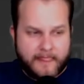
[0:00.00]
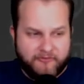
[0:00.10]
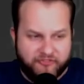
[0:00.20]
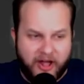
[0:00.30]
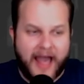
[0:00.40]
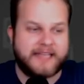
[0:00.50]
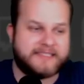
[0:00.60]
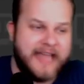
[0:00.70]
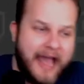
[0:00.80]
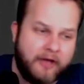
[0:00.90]

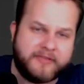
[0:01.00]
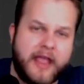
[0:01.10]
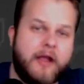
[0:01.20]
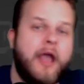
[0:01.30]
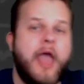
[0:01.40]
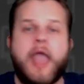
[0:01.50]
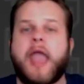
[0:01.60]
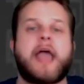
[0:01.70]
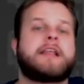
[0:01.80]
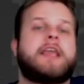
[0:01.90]
flies down there,
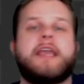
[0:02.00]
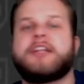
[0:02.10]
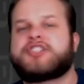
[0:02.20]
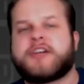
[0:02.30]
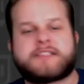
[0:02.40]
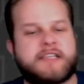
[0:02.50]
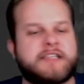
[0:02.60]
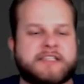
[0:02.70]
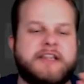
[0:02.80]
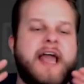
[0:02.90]
and he just
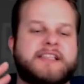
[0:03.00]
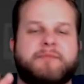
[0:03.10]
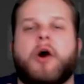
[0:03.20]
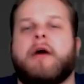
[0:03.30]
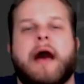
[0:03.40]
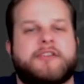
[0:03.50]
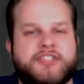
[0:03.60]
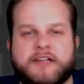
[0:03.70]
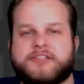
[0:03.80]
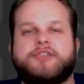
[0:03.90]
lays them all out.
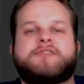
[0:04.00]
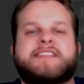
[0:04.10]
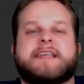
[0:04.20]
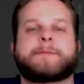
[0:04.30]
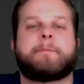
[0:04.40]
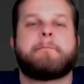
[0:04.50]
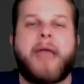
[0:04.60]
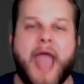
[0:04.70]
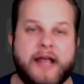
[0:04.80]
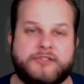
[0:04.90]
She just uses his
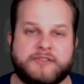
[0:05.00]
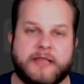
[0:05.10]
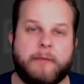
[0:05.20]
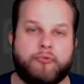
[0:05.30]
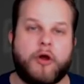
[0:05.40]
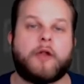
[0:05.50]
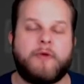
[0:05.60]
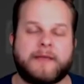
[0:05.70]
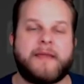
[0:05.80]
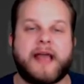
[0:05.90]
mask, uses that
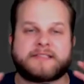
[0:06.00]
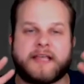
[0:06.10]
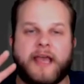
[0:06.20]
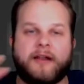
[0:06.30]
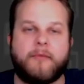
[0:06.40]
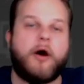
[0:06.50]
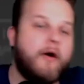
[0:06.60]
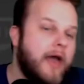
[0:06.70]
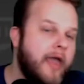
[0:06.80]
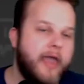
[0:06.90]
Broadway mask to hit them
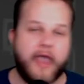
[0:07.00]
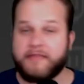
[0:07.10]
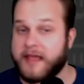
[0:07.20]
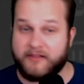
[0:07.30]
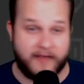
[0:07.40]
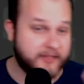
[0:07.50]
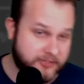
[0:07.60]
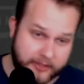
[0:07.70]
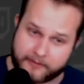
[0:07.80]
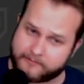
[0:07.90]
all, and then
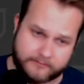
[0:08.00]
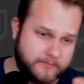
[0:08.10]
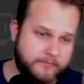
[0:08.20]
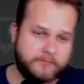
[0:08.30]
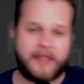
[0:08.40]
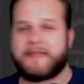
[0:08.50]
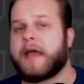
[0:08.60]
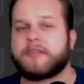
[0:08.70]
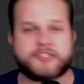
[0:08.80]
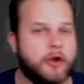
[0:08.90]
eventually
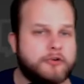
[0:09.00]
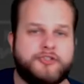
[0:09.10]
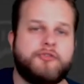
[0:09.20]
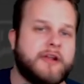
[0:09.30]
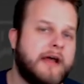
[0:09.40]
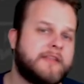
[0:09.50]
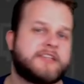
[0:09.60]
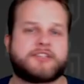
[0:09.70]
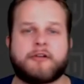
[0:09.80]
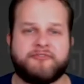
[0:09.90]
they all start duking out. They
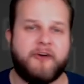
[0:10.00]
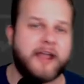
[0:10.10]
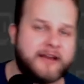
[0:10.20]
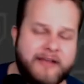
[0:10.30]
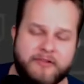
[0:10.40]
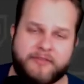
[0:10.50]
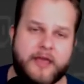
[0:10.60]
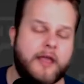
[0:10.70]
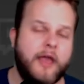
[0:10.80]
start fighting everything.